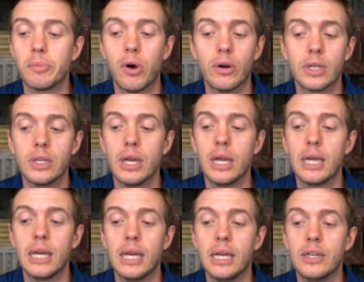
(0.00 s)
of the party
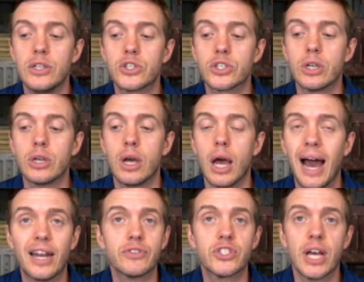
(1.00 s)
is
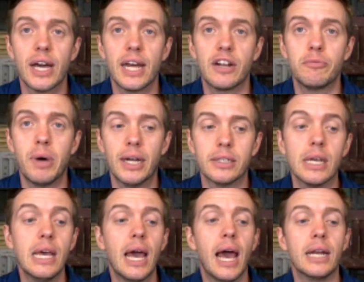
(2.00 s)
out of sight, out of mind.
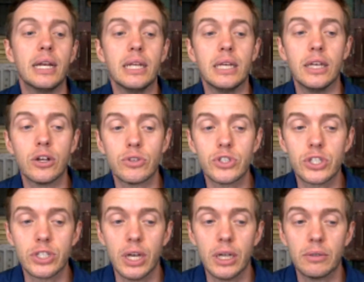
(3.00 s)
And here's
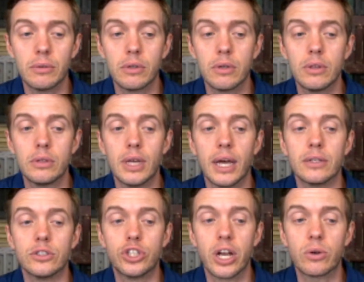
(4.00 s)
a state
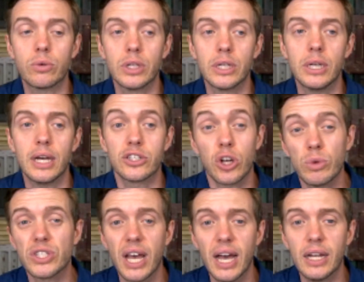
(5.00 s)
that generally has
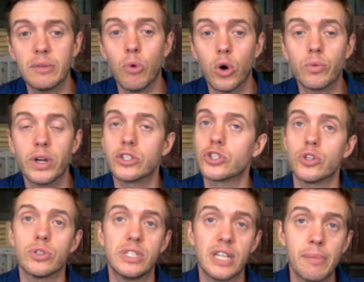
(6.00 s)
always had more
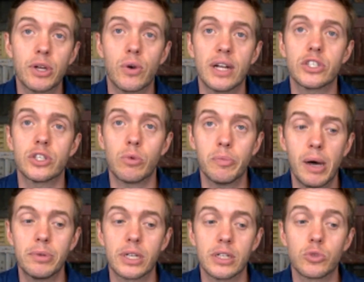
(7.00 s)
registered Democrats than
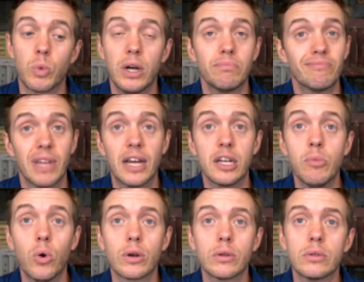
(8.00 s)
Republicans. Well, not
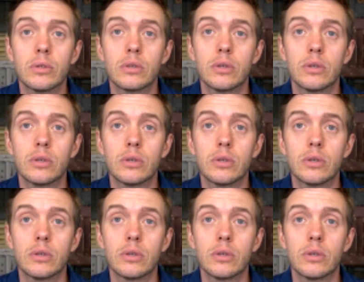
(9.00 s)
anymore.